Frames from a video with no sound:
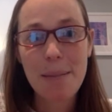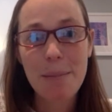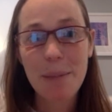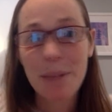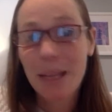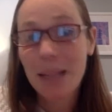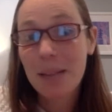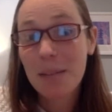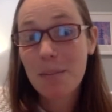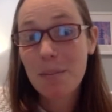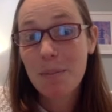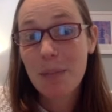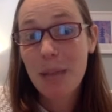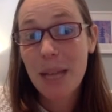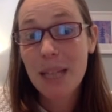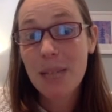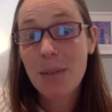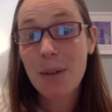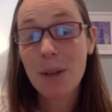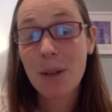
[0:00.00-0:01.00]
But that's
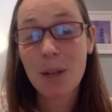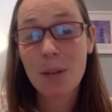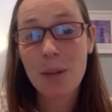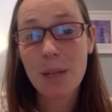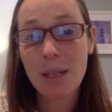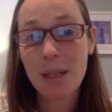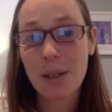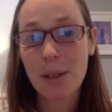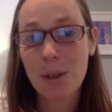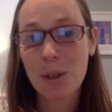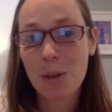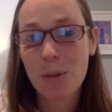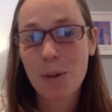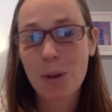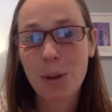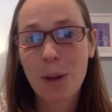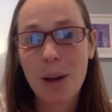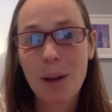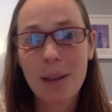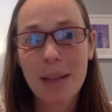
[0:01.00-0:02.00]
that's fairly recent. So for
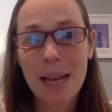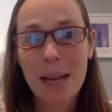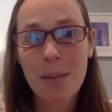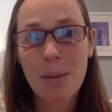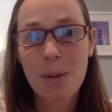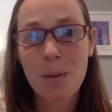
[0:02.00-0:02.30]
a long time,